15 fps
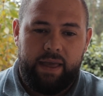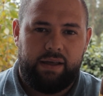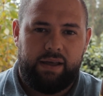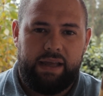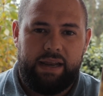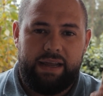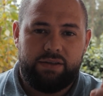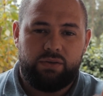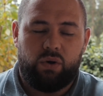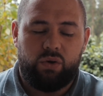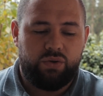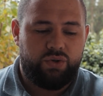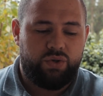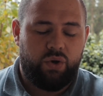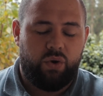It is
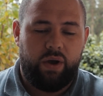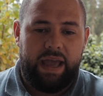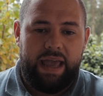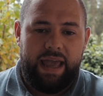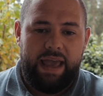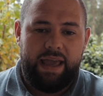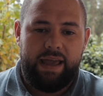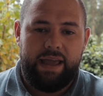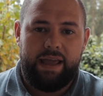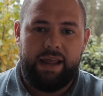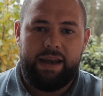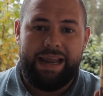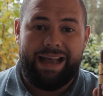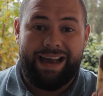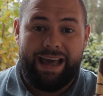also a
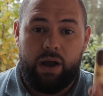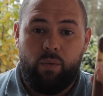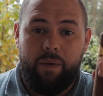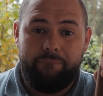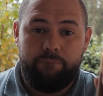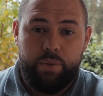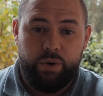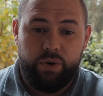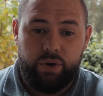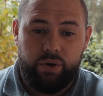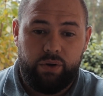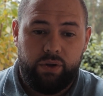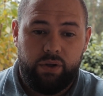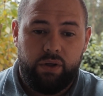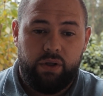Nicaraguan
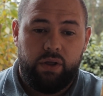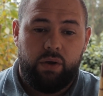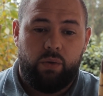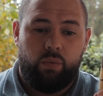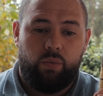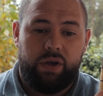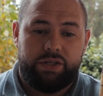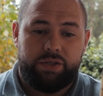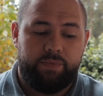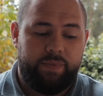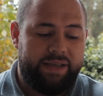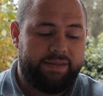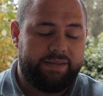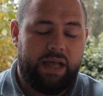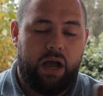puro, which
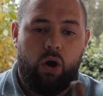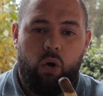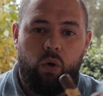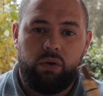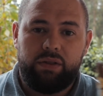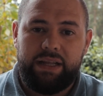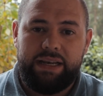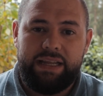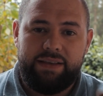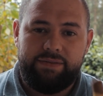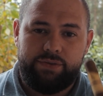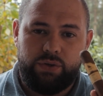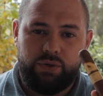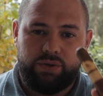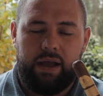means that all the
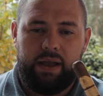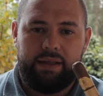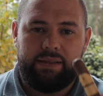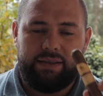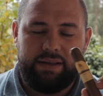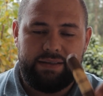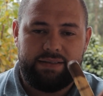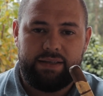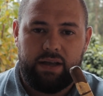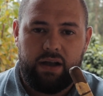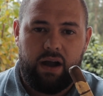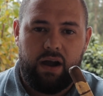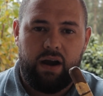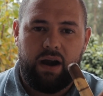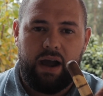leaves used in this
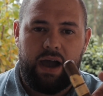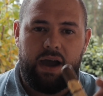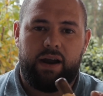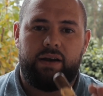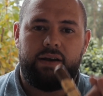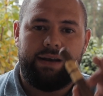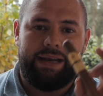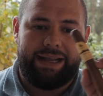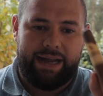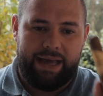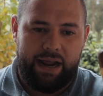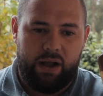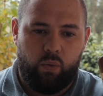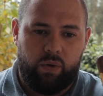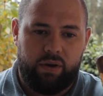cigar are
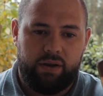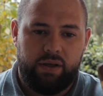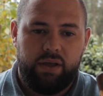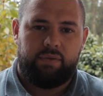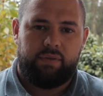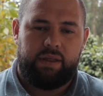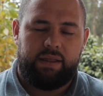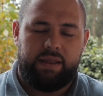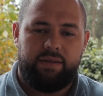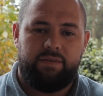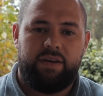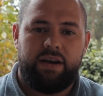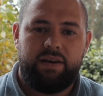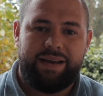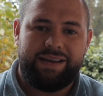Nicaraguan. They did a
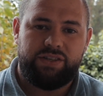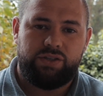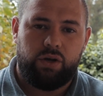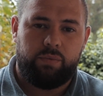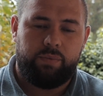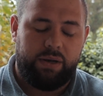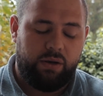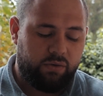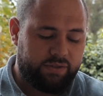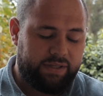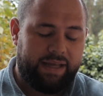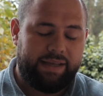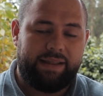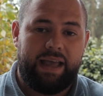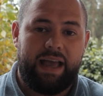very nice job. It looks
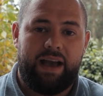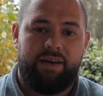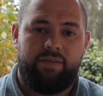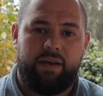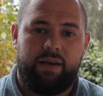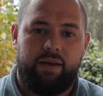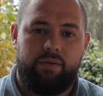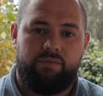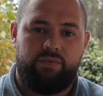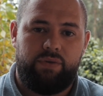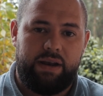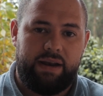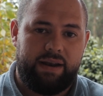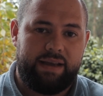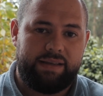like they have a
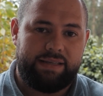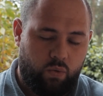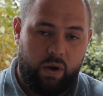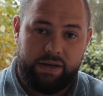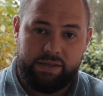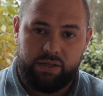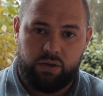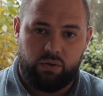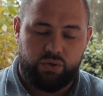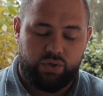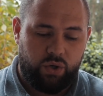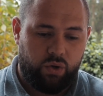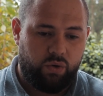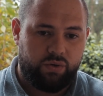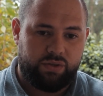really nice quality
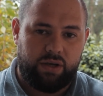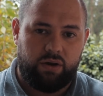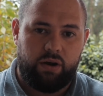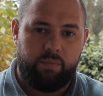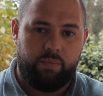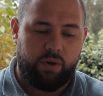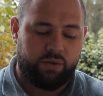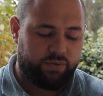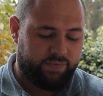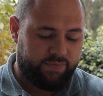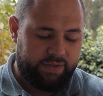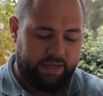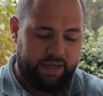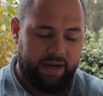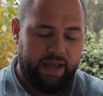control because I got a box of
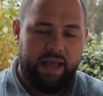10